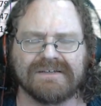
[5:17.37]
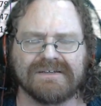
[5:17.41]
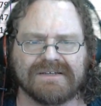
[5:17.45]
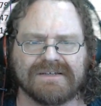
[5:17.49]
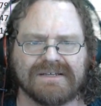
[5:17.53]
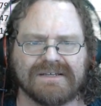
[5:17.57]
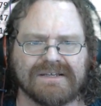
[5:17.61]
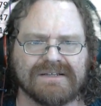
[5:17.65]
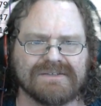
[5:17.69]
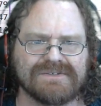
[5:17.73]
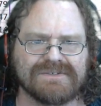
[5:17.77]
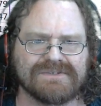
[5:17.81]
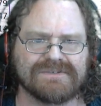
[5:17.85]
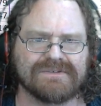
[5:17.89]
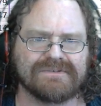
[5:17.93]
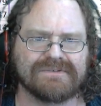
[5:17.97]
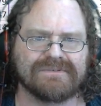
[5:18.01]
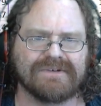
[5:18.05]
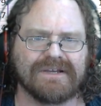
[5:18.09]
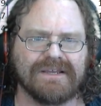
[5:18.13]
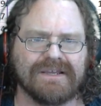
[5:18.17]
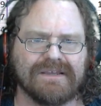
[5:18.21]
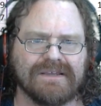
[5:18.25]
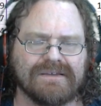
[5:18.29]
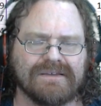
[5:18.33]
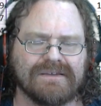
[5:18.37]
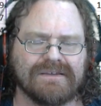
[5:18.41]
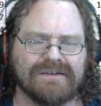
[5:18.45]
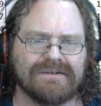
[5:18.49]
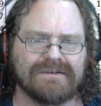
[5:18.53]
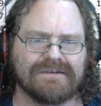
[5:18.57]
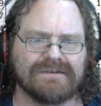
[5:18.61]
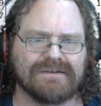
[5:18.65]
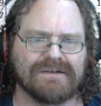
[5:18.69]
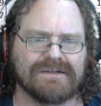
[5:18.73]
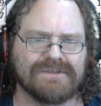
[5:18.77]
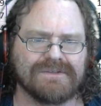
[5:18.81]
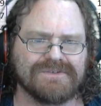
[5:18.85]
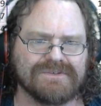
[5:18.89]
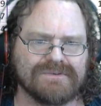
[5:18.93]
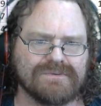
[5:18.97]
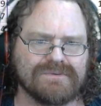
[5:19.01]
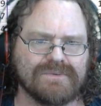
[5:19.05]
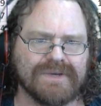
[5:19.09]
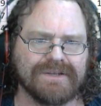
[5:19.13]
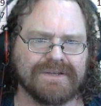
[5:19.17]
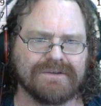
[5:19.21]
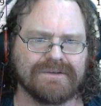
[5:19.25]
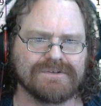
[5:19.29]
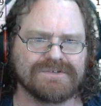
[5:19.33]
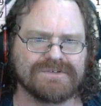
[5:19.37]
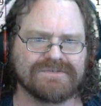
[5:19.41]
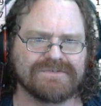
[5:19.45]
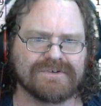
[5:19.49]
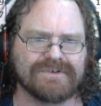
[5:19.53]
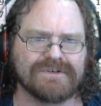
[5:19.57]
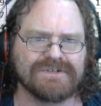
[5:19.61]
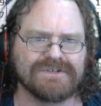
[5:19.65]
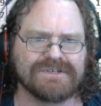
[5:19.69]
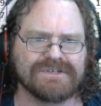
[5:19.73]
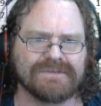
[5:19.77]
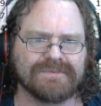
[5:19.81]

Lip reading: And so right here, I'll do Windows first.